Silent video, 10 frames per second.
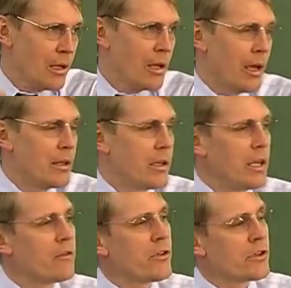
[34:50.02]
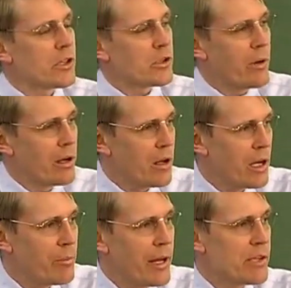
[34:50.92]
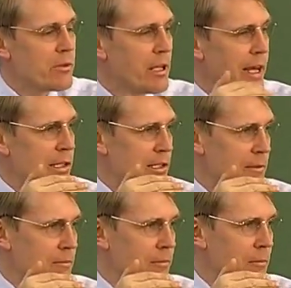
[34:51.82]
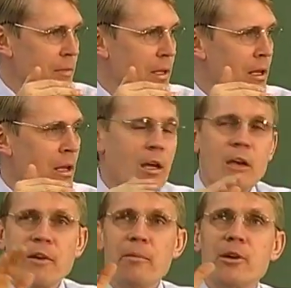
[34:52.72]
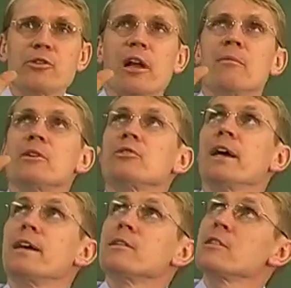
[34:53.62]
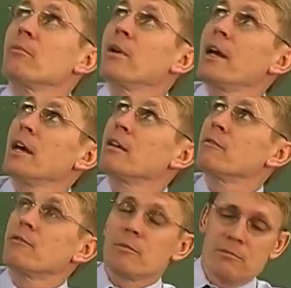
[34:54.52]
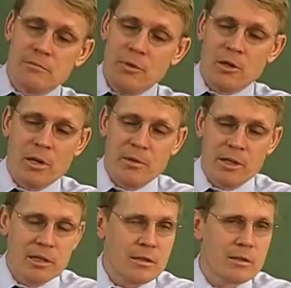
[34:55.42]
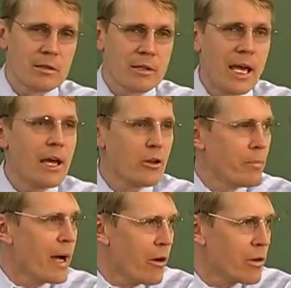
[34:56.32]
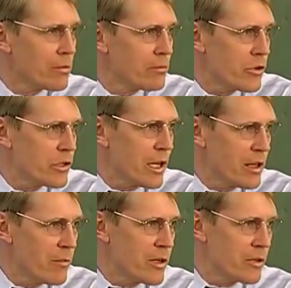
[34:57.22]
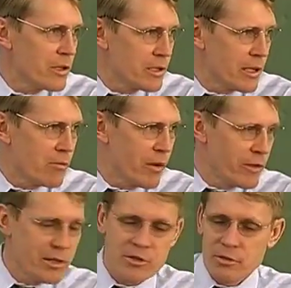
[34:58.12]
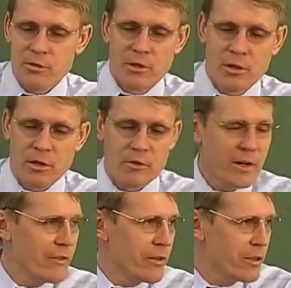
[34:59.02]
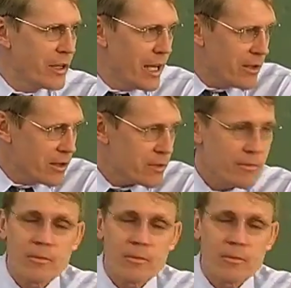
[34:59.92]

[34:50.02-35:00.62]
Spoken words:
And the inverse square law applies with lights. If I measured how much light is on my hand from, how many 100 miles away, candle power, which is how they measure, it's equivalent to 500 candles.